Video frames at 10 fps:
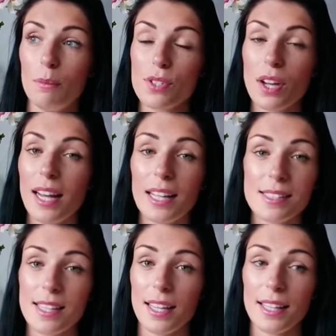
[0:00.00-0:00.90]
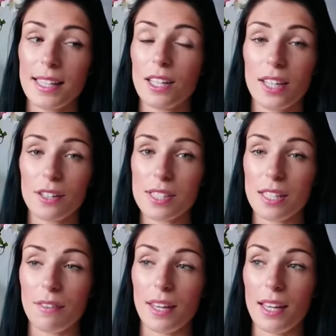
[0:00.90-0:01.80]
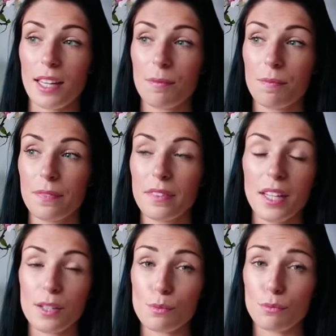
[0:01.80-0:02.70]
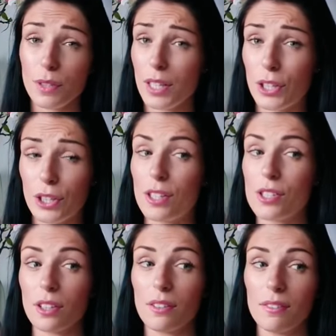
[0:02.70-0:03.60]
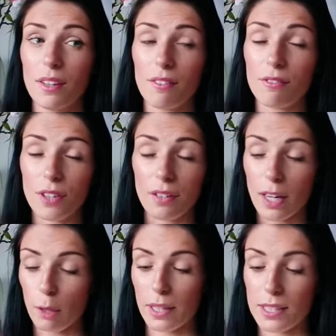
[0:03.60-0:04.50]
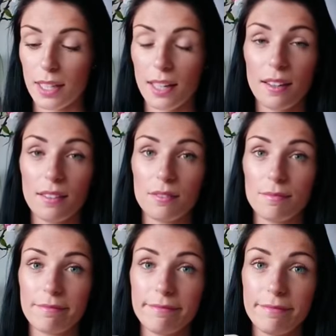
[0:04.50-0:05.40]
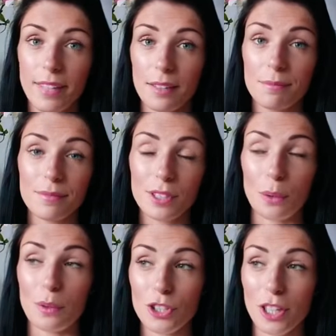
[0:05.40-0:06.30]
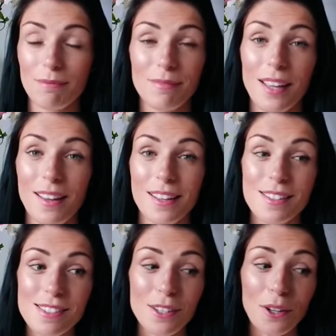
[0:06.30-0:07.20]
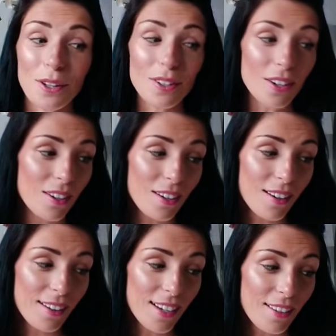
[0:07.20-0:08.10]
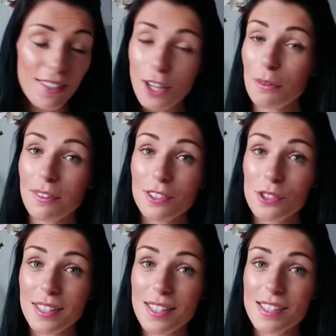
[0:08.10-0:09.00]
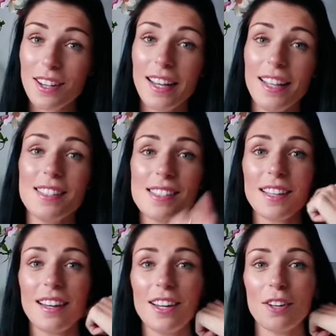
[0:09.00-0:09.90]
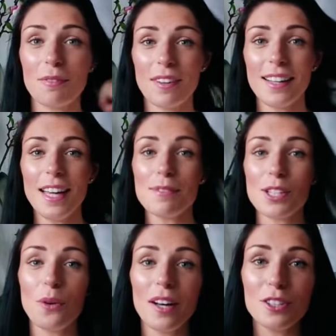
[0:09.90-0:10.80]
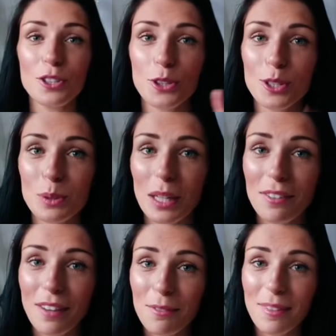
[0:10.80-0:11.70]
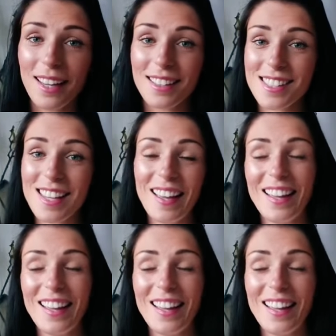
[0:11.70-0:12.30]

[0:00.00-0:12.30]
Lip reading: Sky Atlantic, you can get it on our TV. It's really good. I really recommend it. Yeah, go watch it. So I really hope you enjoyed this, guys. I kept it quite short, 25 minutes.